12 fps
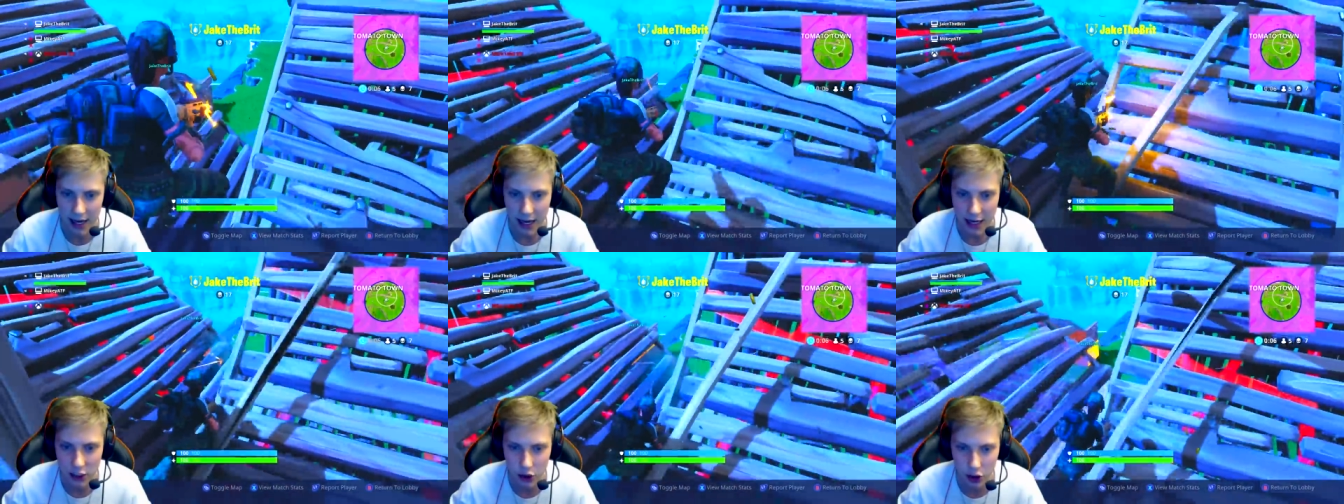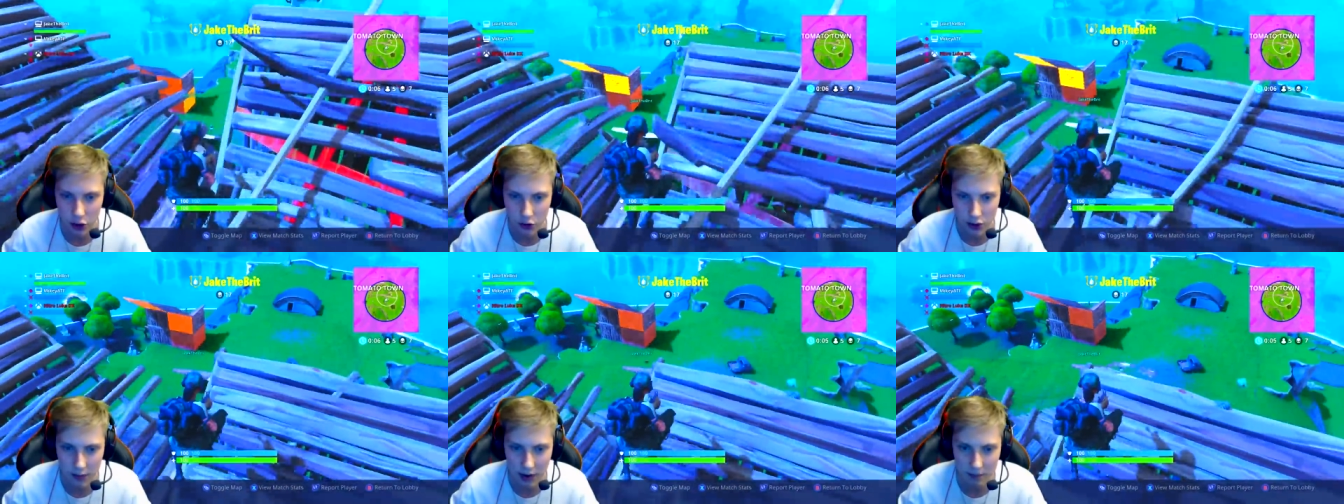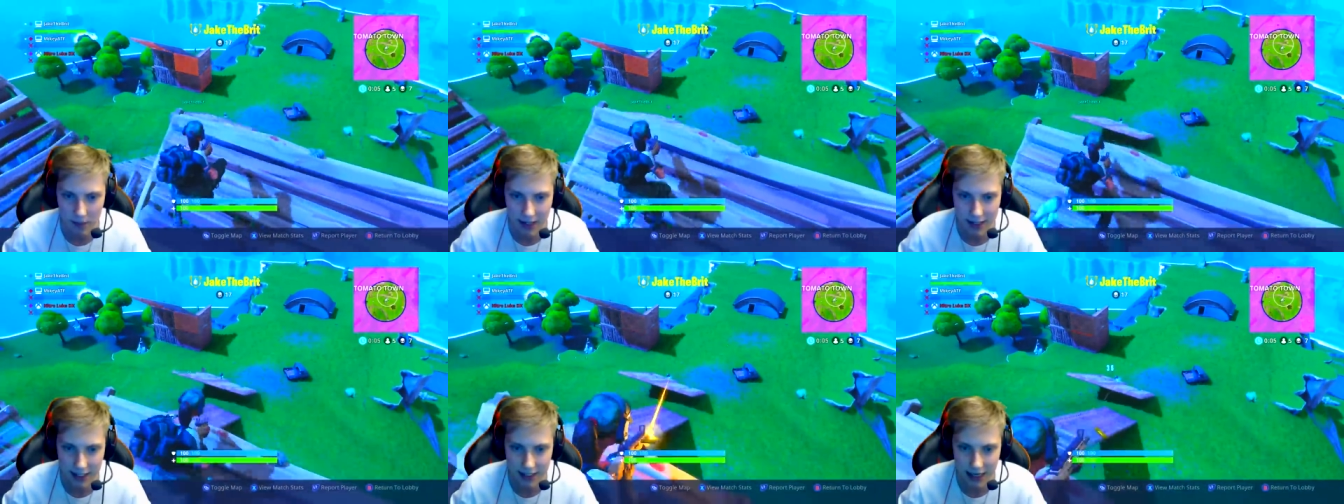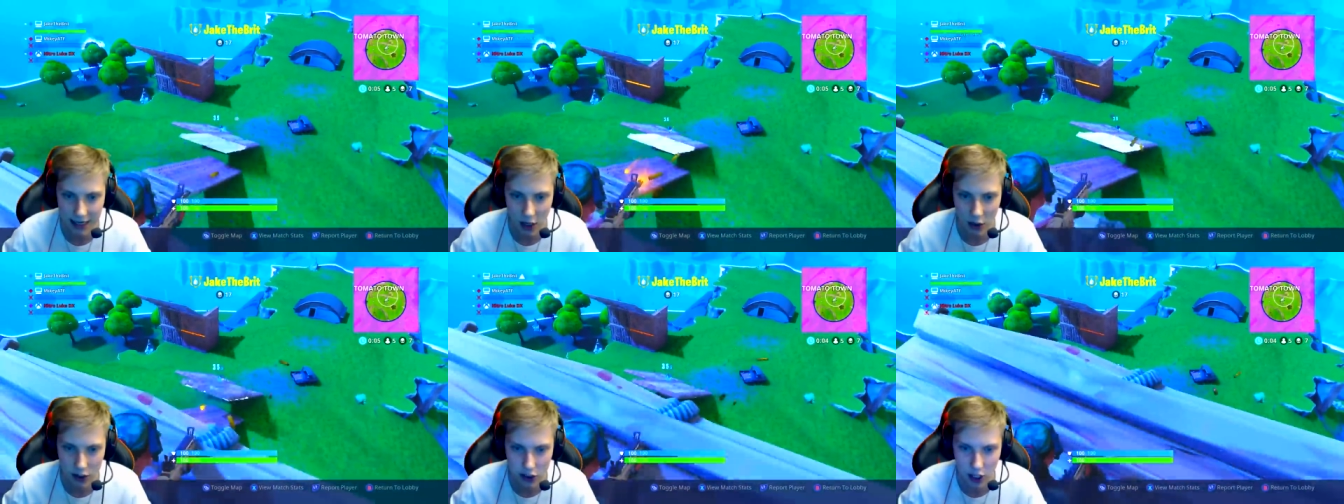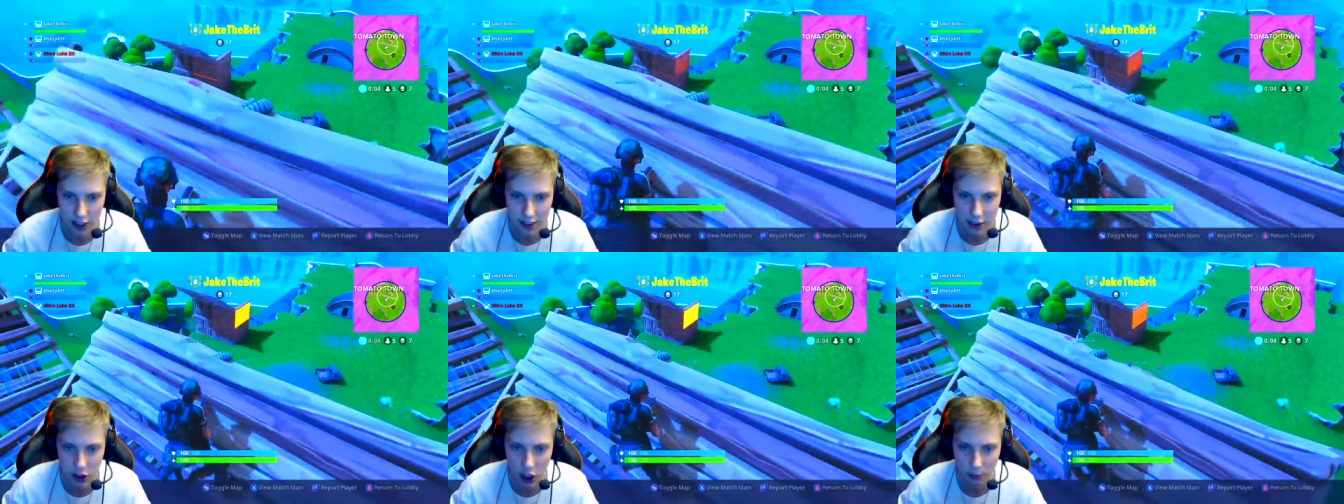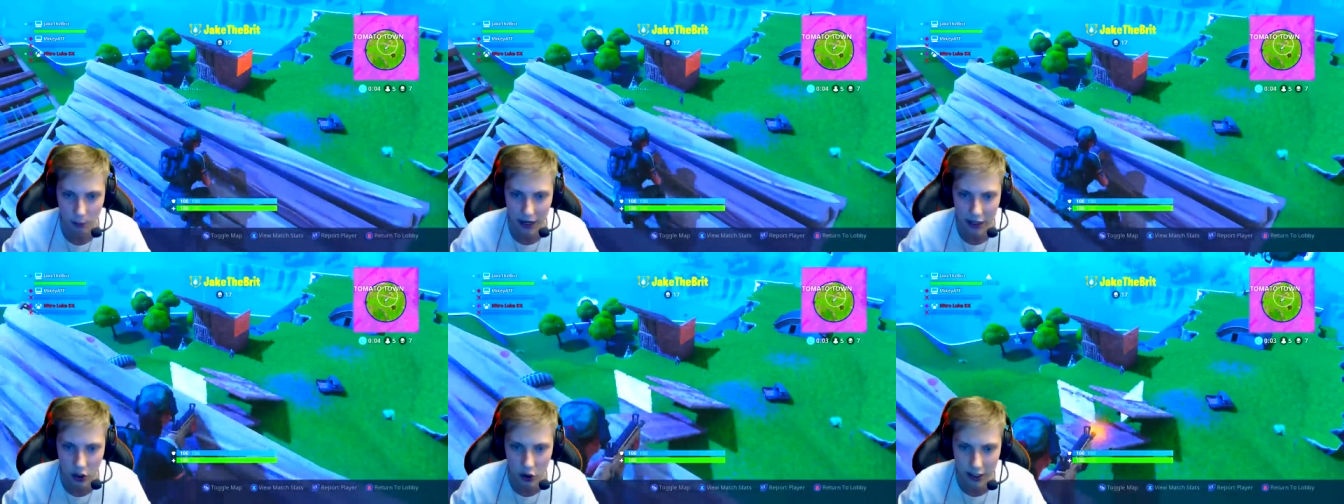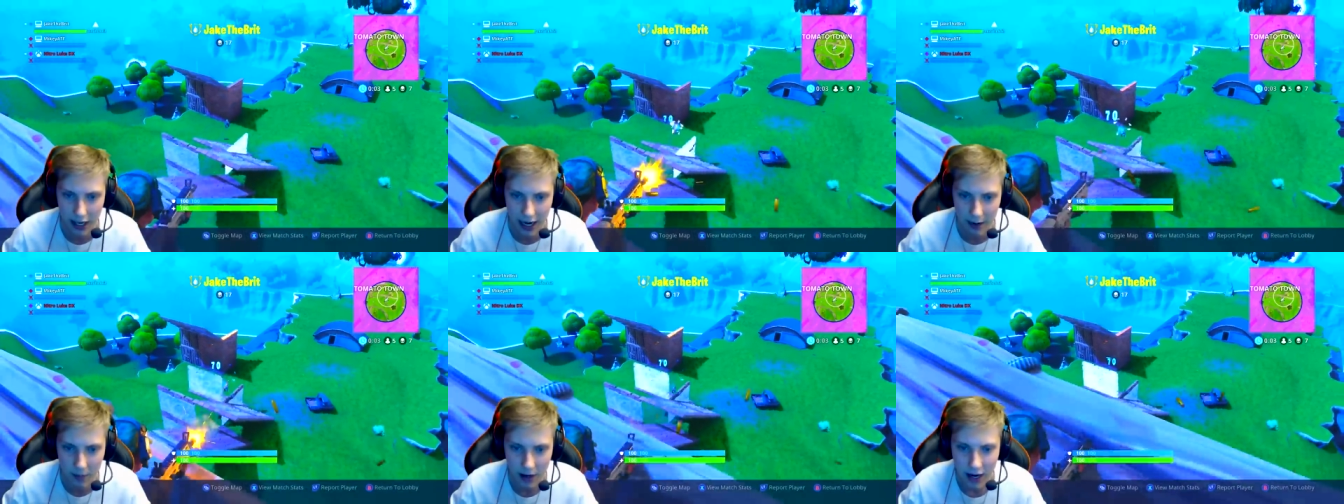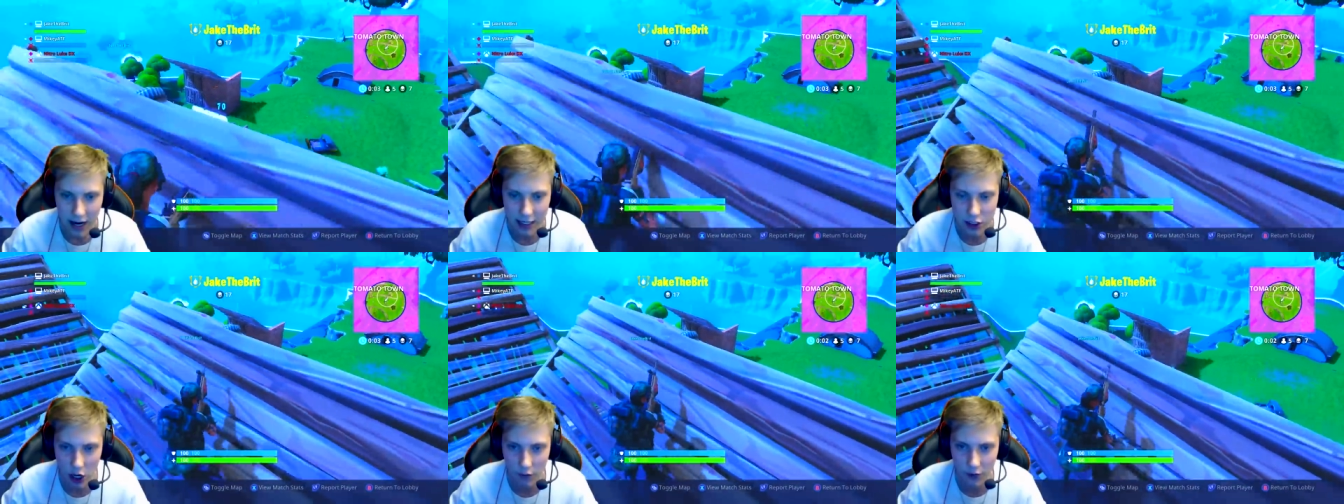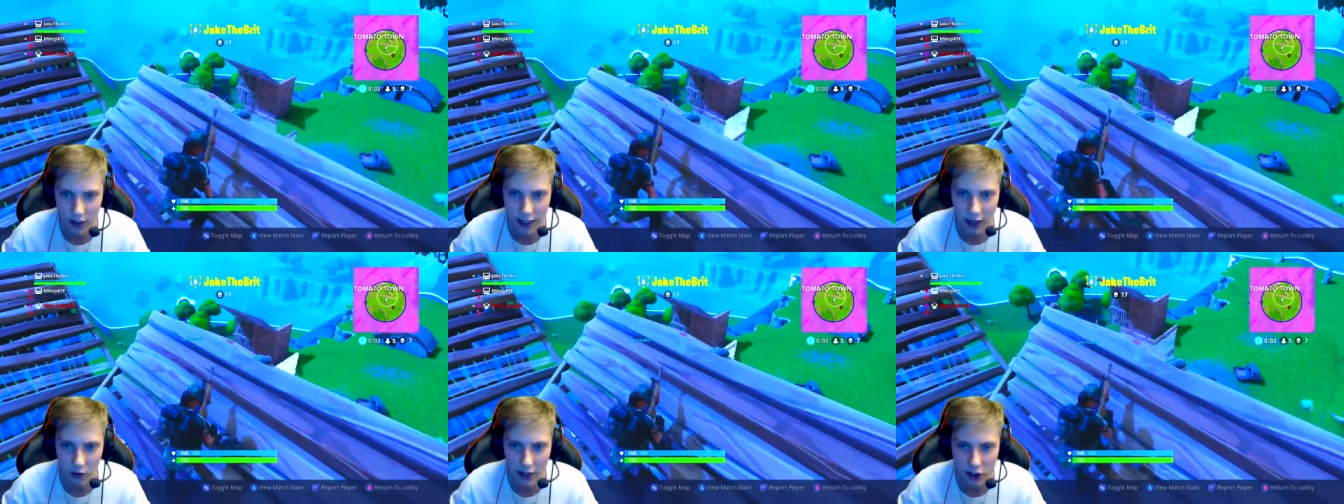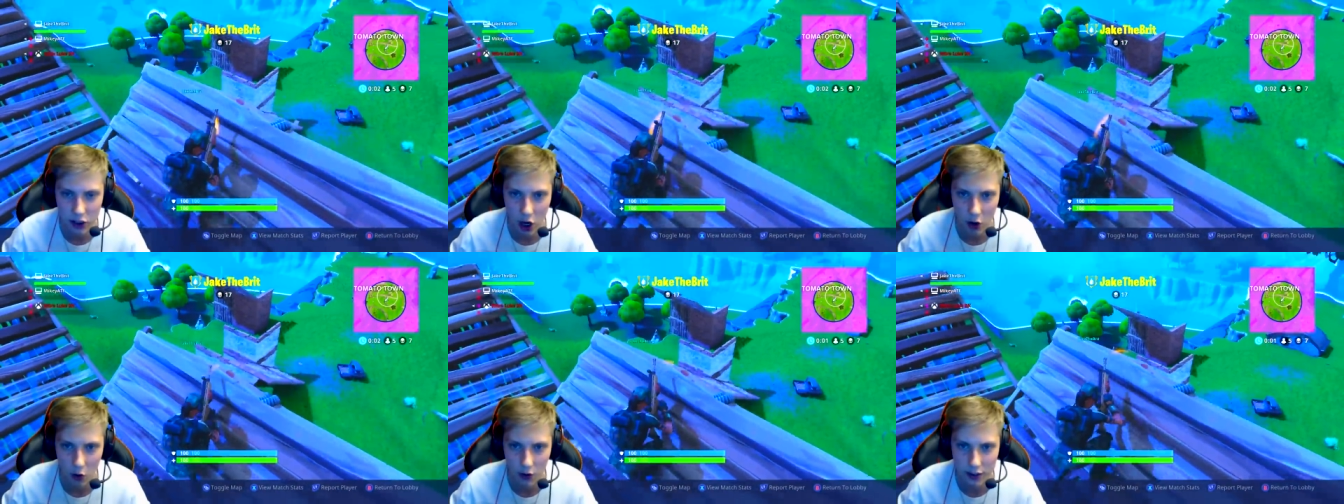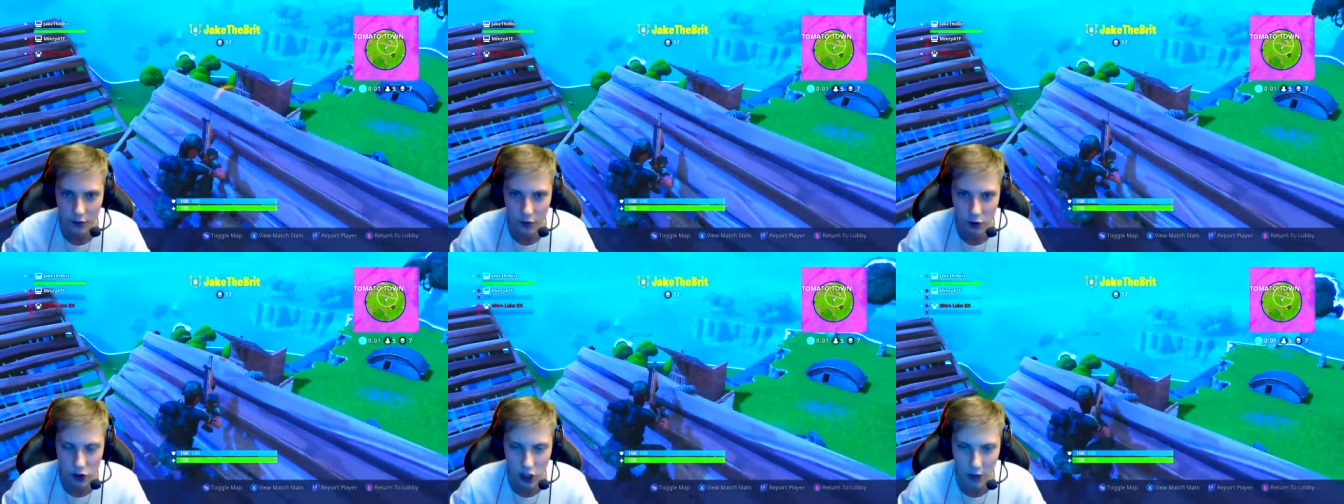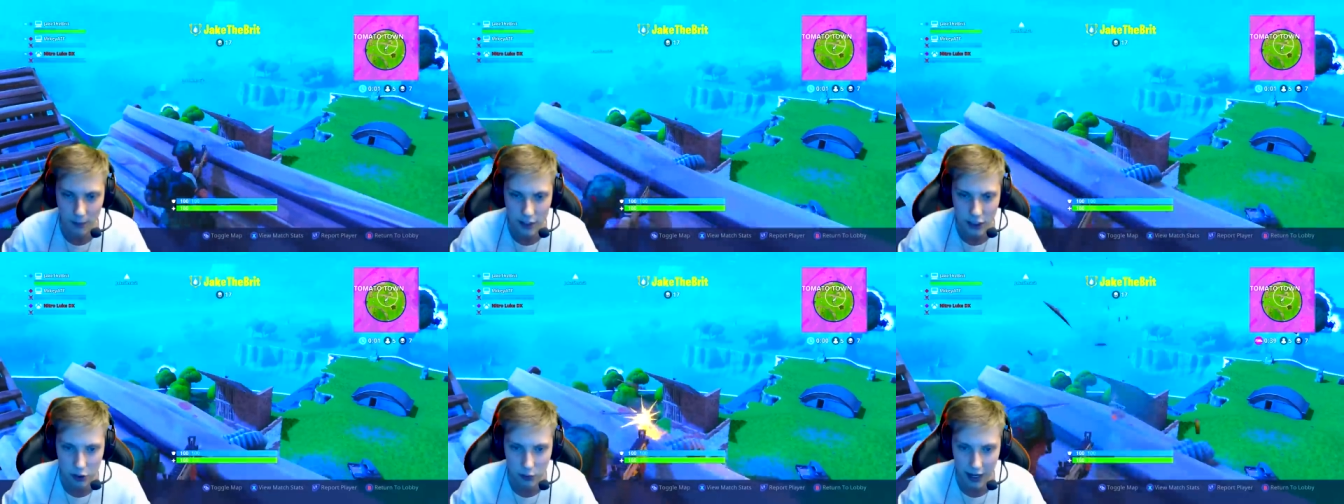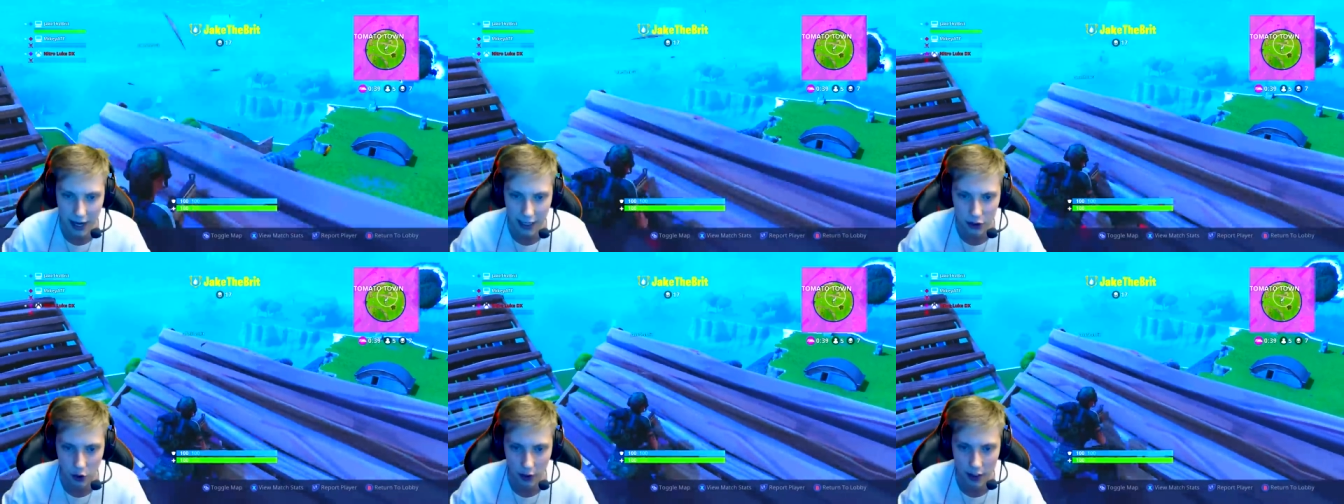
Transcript: He shoots him. He misses. He knows this guy's at a choke point. He could kill him. He's going for the kill. There's no or oh, there's a few snipers. He doesn't want to get headshotted.